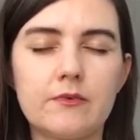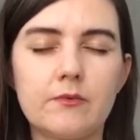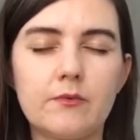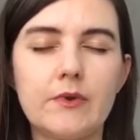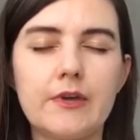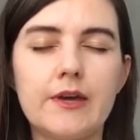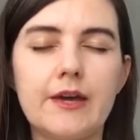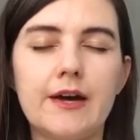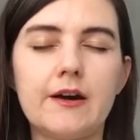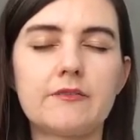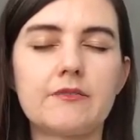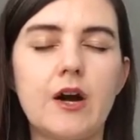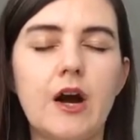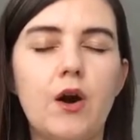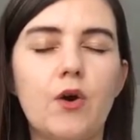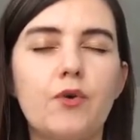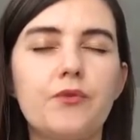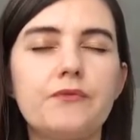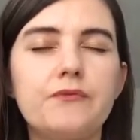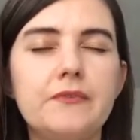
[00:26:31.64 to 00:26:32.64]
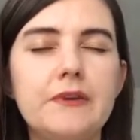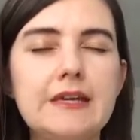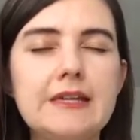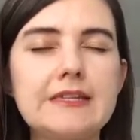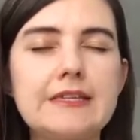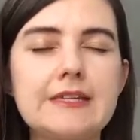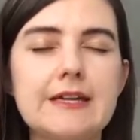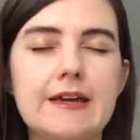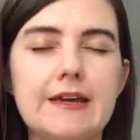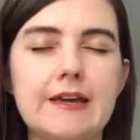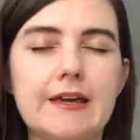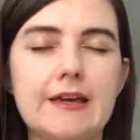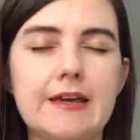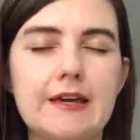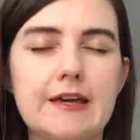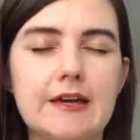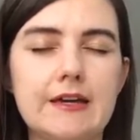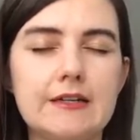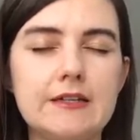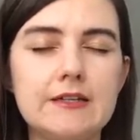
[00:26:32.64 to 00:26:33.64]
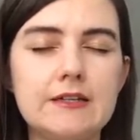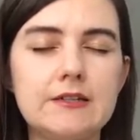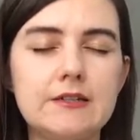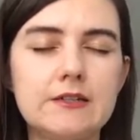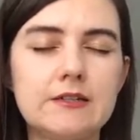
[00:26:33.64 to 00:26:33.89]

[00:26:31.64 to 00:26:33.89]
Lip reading: We have our feet again.